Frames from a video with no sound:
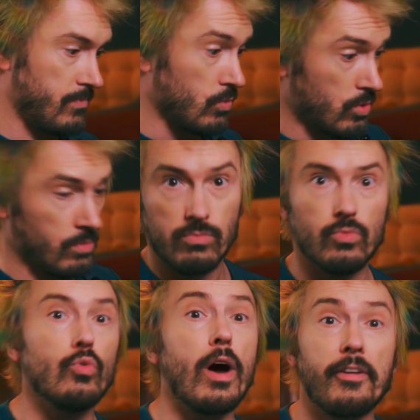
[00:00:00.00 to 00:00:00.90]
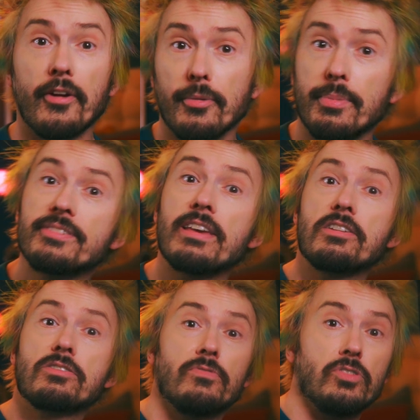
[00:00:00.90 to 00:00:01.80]
or
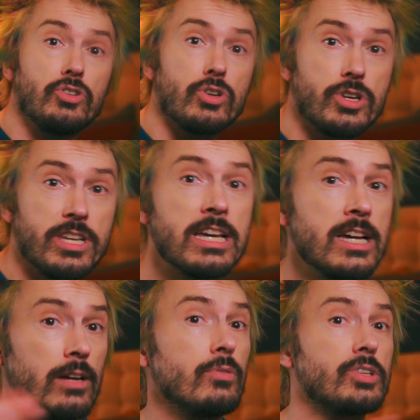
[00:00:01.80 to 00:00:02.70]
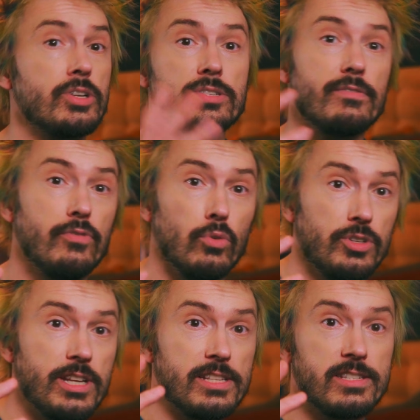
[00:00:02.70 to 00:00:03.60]
100% of the journey, it returns a full
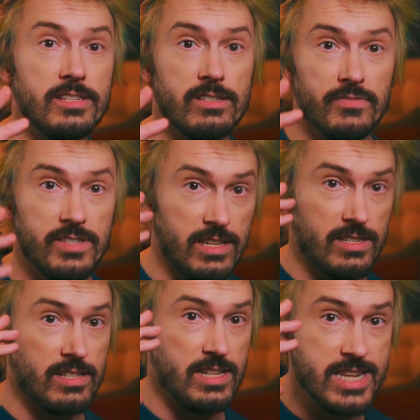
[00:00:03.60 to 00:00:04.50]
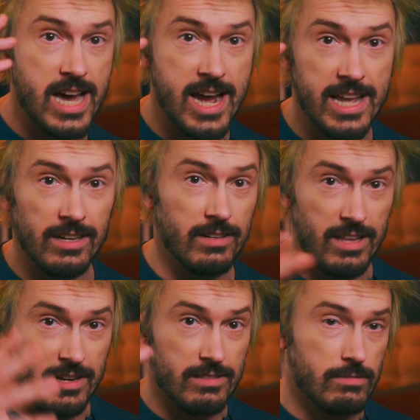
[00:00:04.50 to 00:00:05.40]
distance of 69,
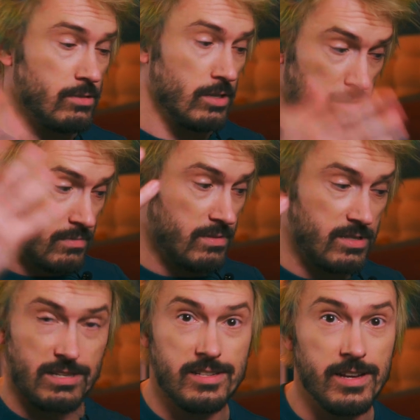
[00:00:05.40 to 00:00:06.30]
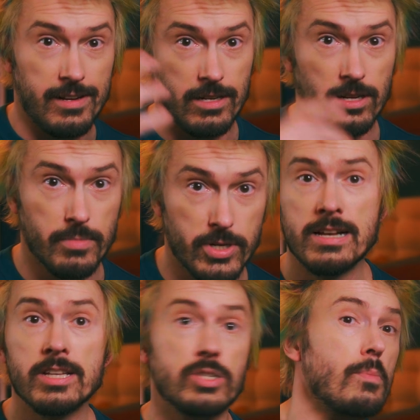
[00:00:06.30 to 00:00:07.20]
that is, 69
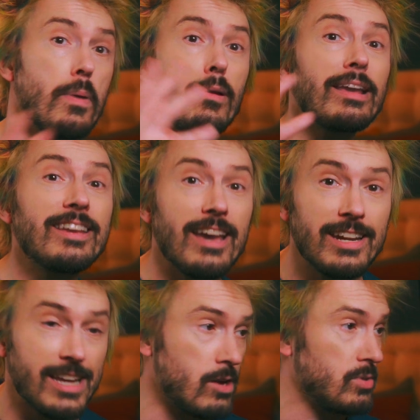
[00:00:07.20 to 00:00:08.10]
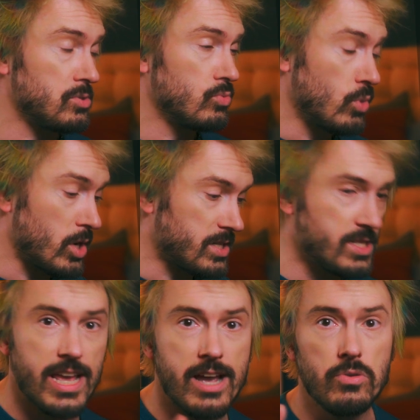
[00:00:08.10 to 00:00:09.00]
kilometers. So you're probably getting how this works
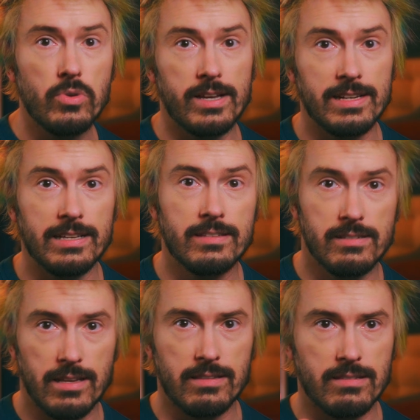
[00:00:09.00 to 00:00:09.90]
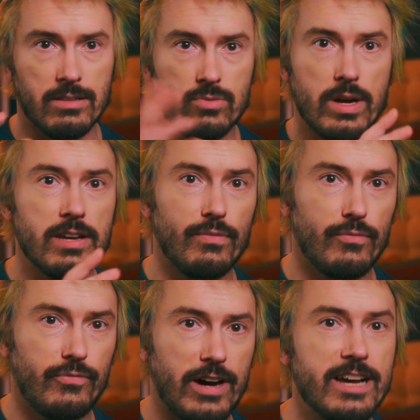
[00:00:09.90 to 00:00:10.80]
now. At
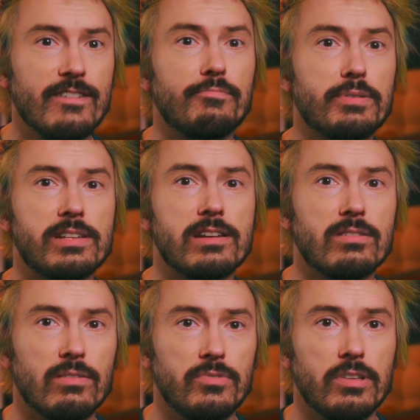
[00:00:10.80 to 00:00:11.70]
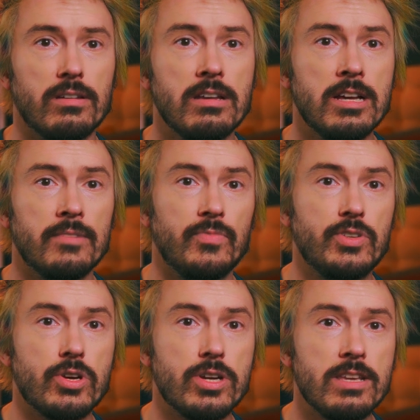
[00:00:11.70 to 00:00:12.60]
25% of the
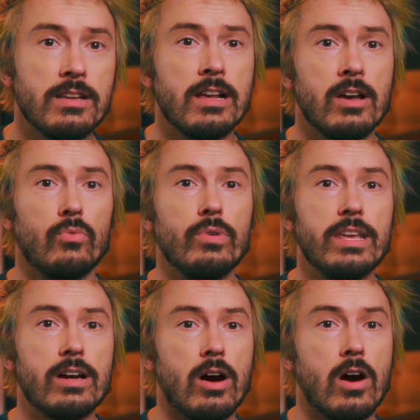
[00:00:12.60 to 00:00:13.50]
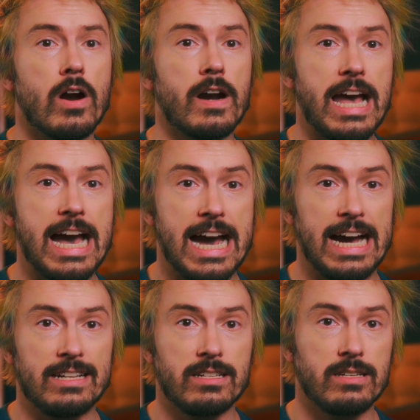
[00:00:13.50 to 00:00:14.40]
journey, we are
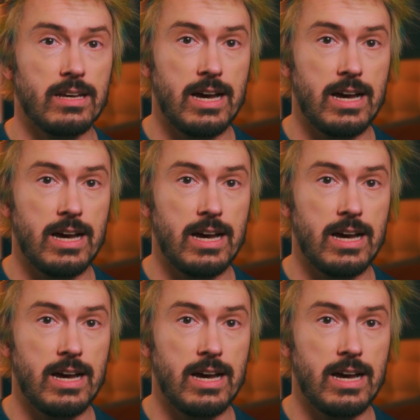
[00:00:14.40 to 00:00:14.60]
at